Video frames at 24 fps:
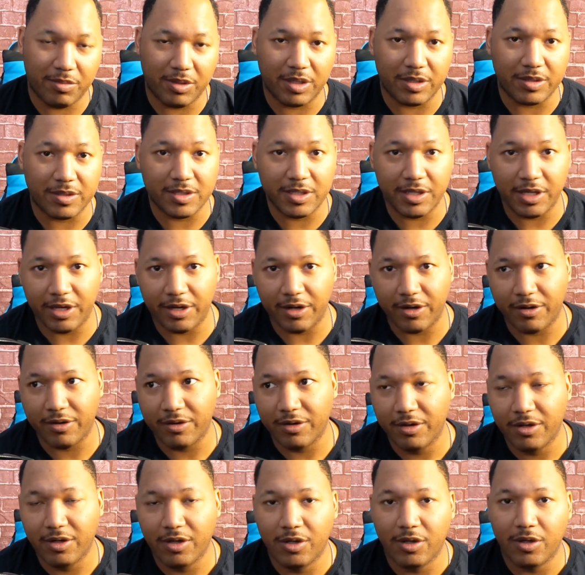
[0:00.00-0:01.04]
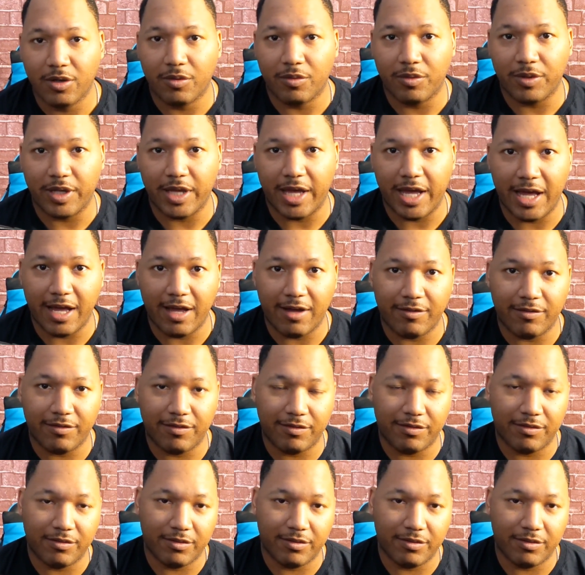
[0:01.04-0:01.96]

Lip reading: because here we have,